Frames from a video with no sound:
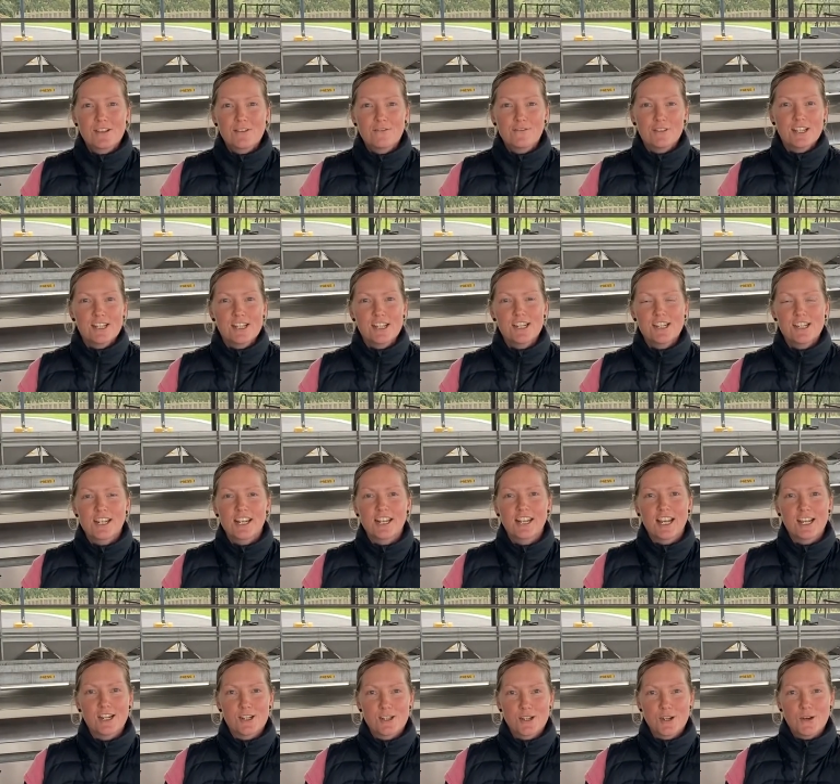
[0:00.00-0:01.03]
vintage in a
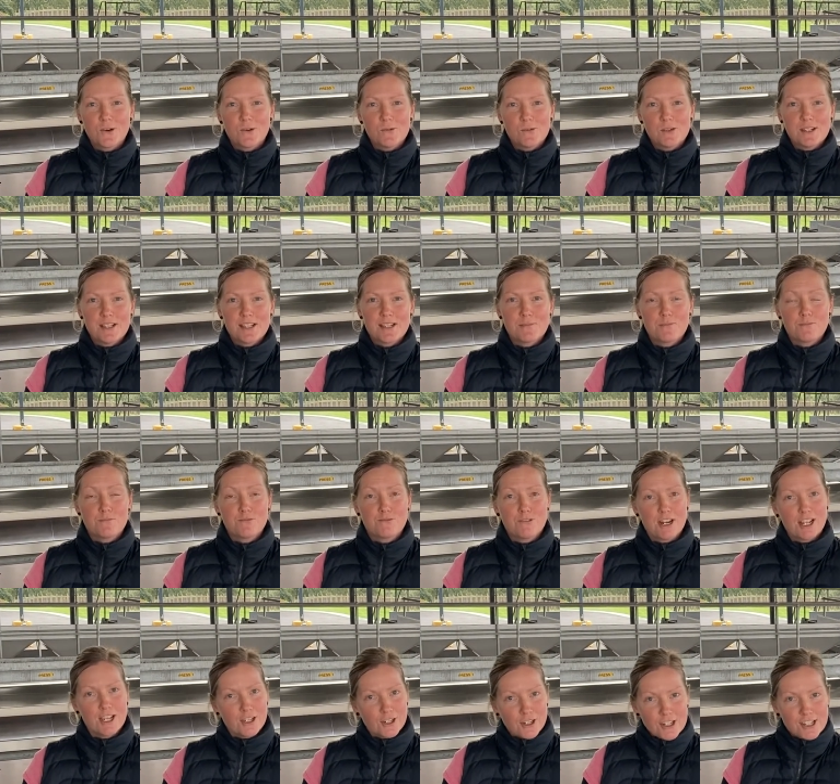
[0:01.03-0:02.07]
nutshell was
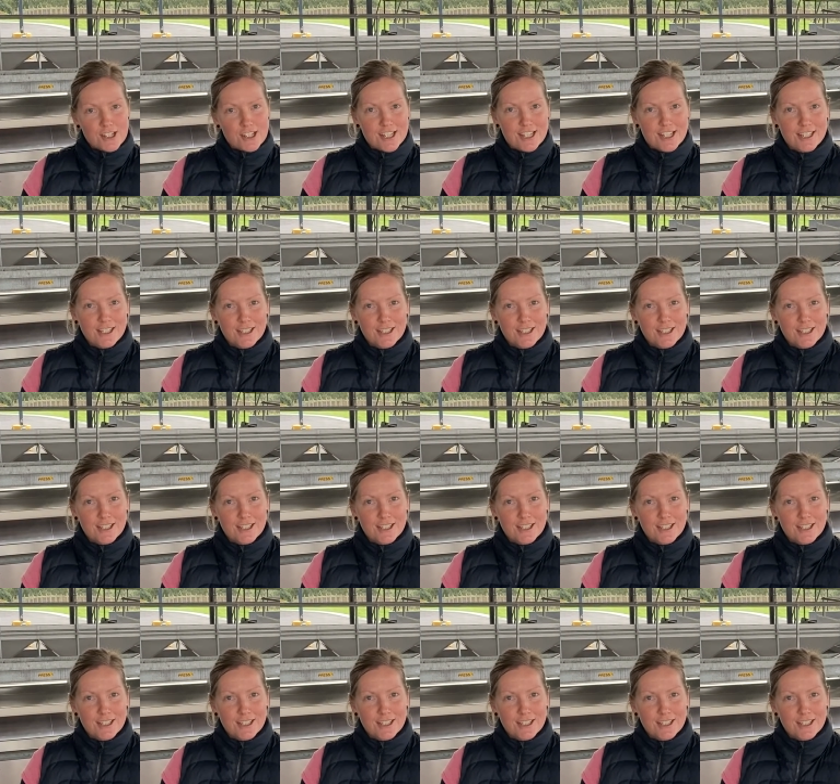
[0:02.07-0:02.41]
pretty good.